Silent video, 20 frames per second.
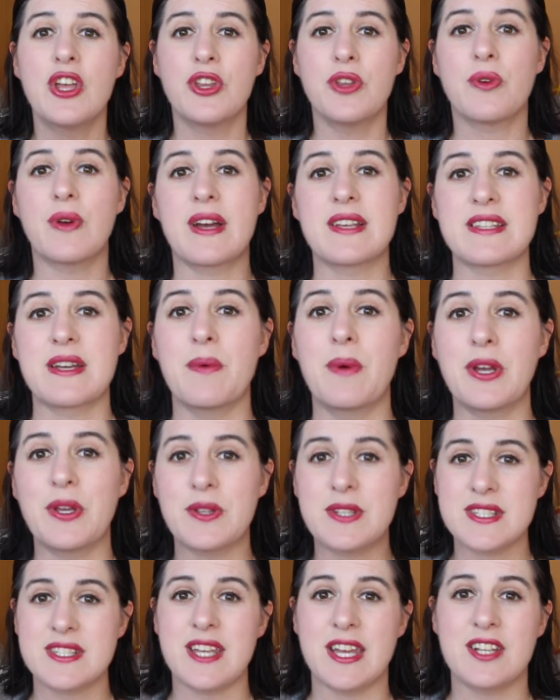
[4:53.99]
You guys, I want
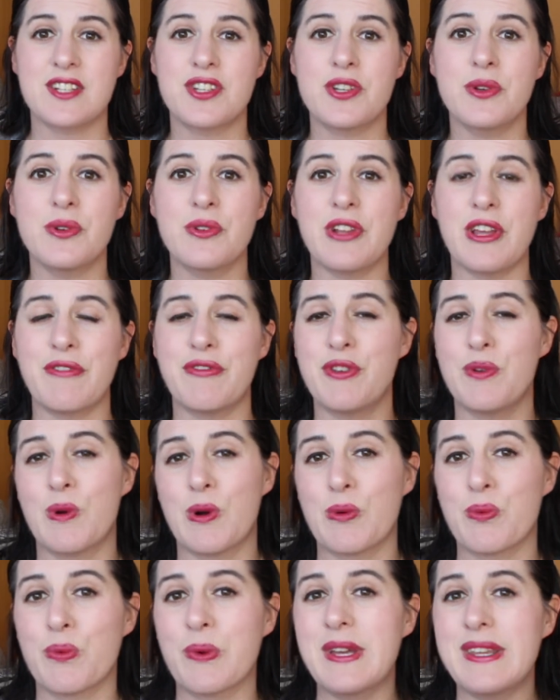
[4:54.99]
you to stay tuned. If you
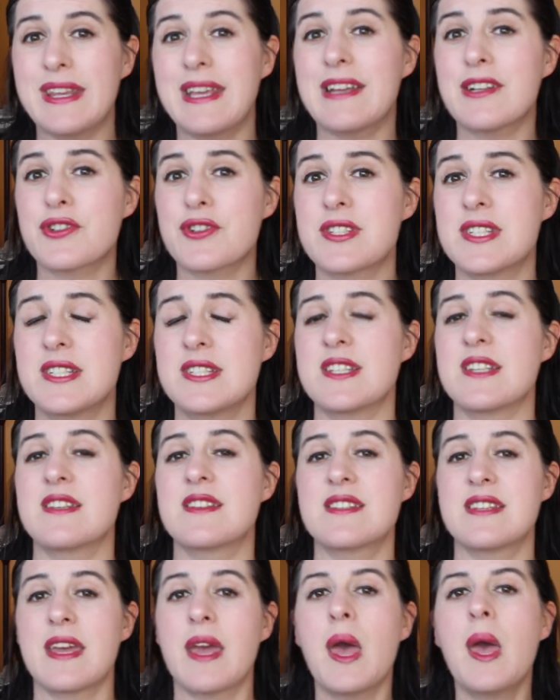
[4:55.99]
are really interested in
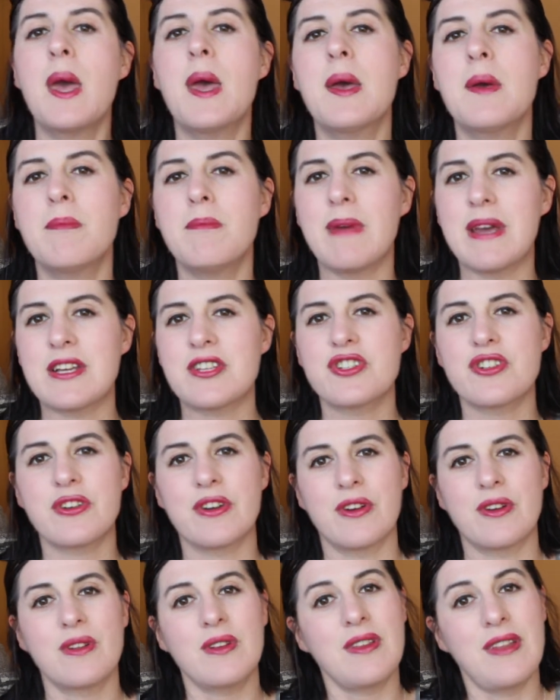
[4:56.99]
Disney, make
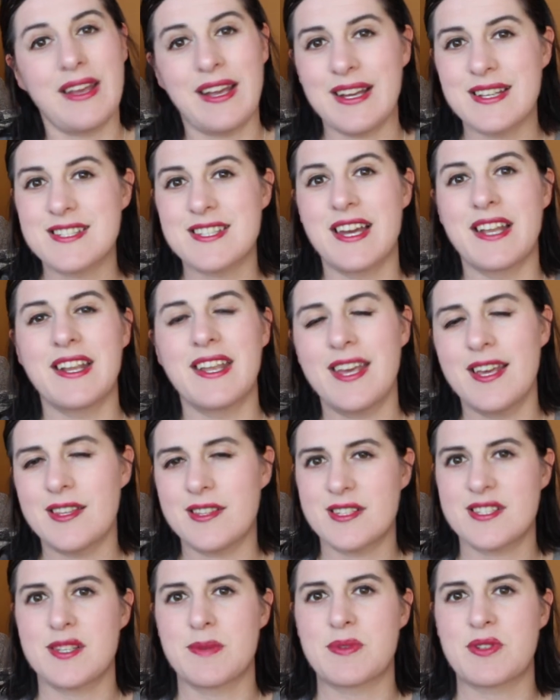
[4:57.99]
sure, like I said,
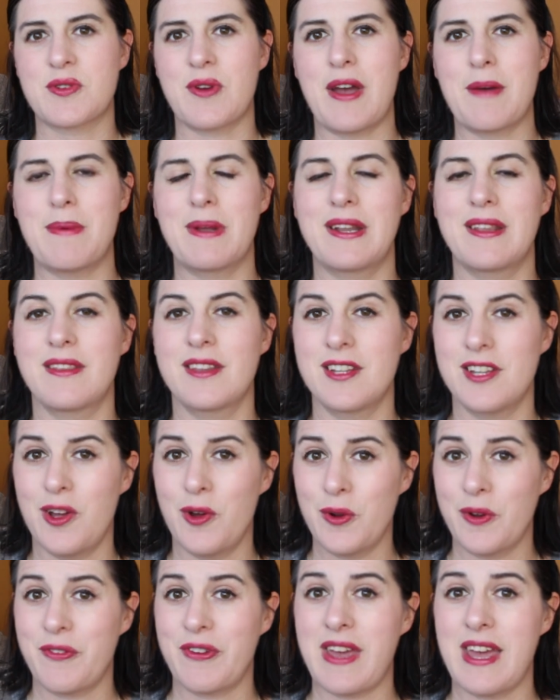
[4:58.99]
hit the subscribe button and the
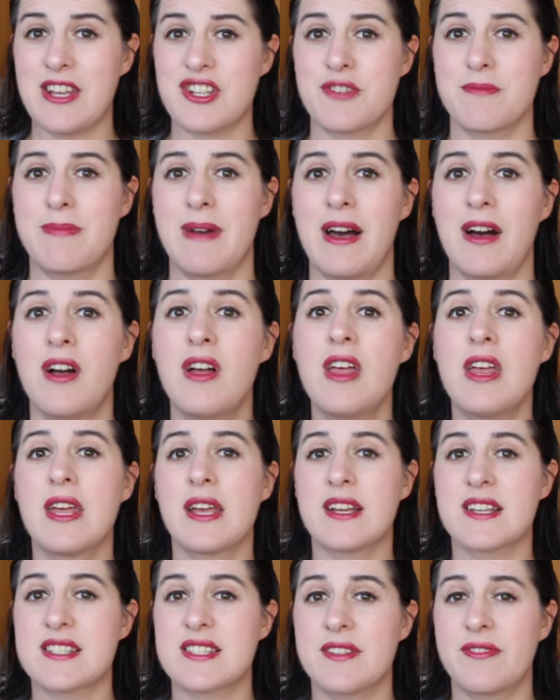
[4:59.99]
notification bell,
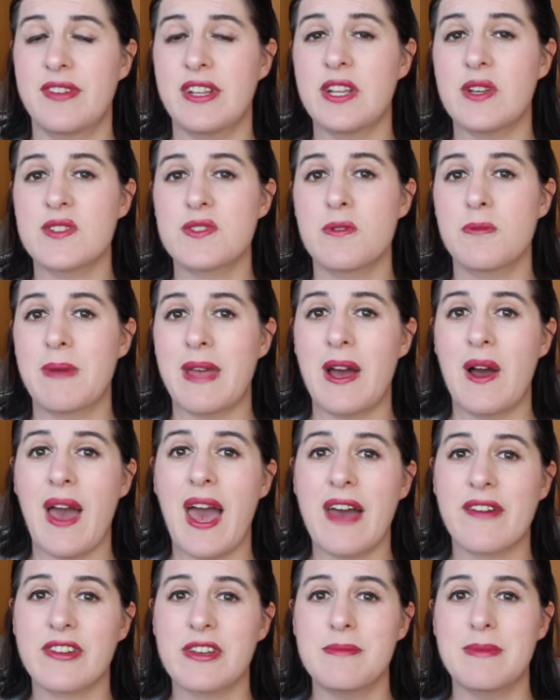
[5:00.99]
because the videos will be out
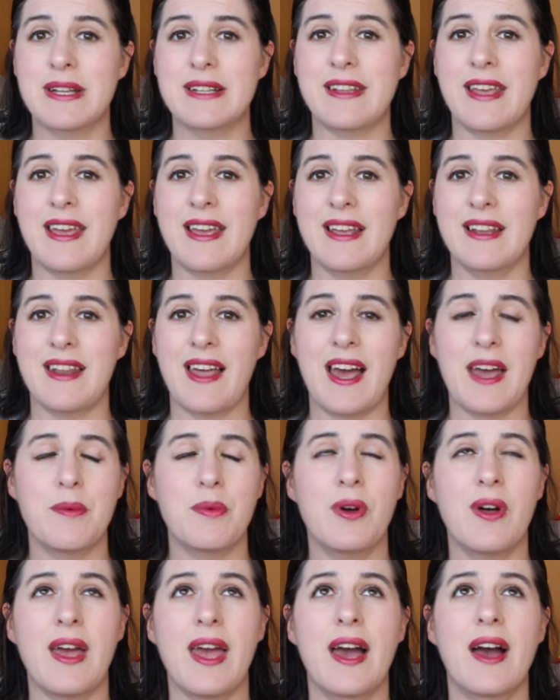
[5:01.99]
every Monday and I
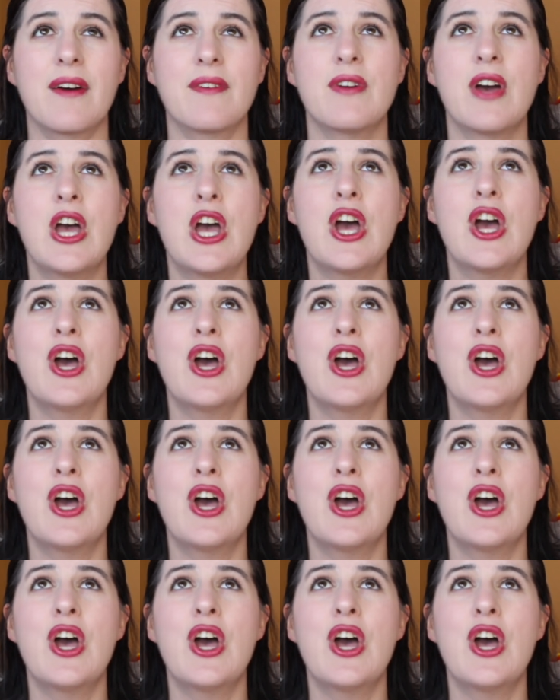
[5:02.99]
will have